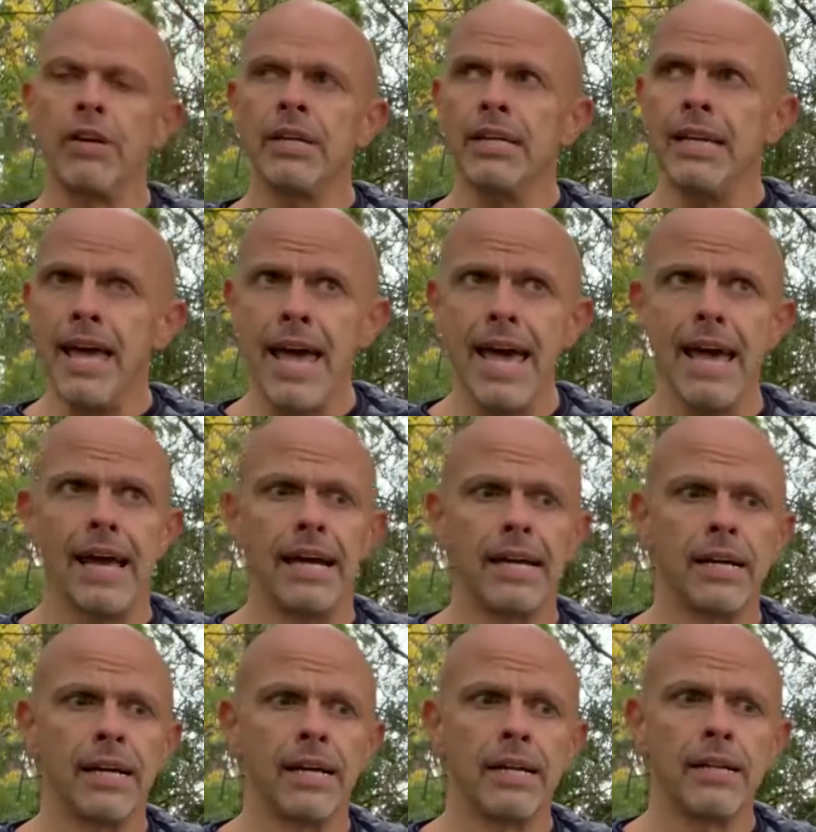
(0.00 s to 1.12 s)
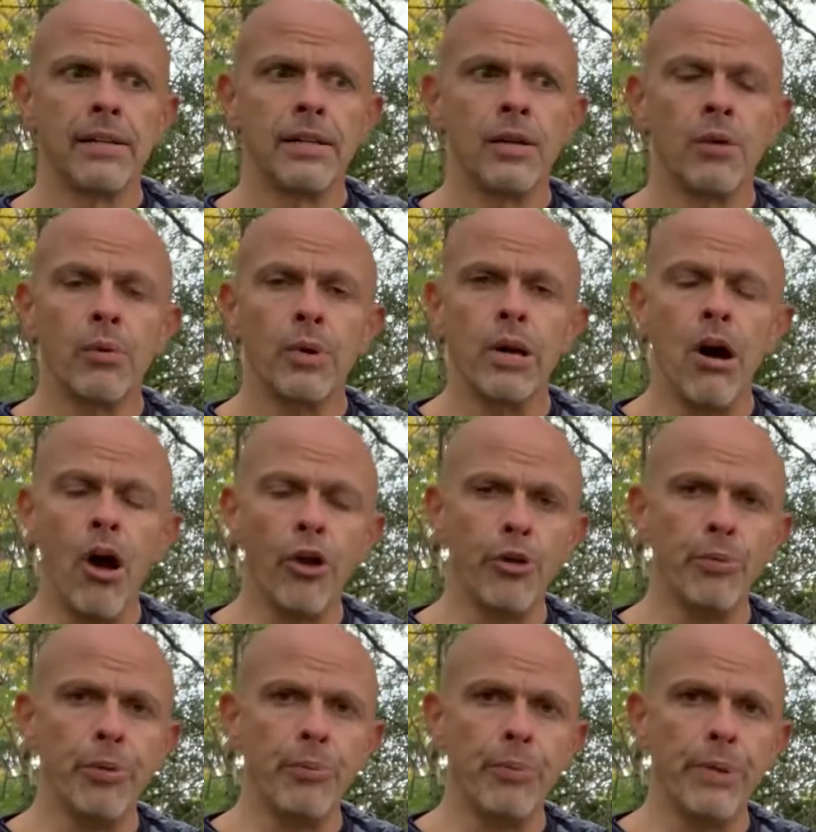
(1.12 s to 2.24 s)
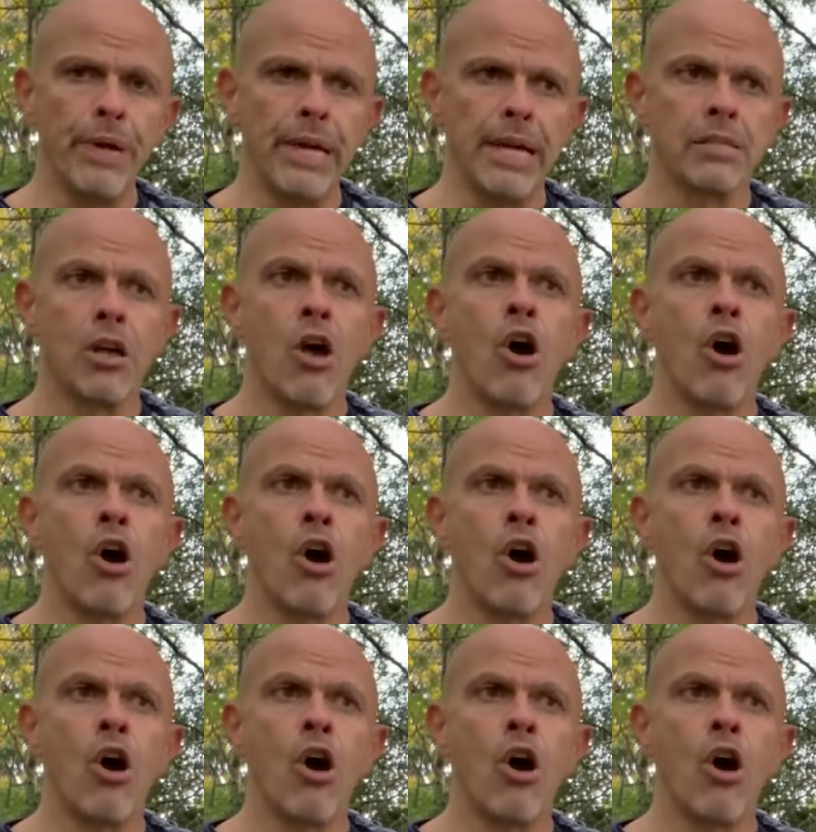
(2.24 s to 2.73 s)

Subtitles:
Yeah. We are human beings.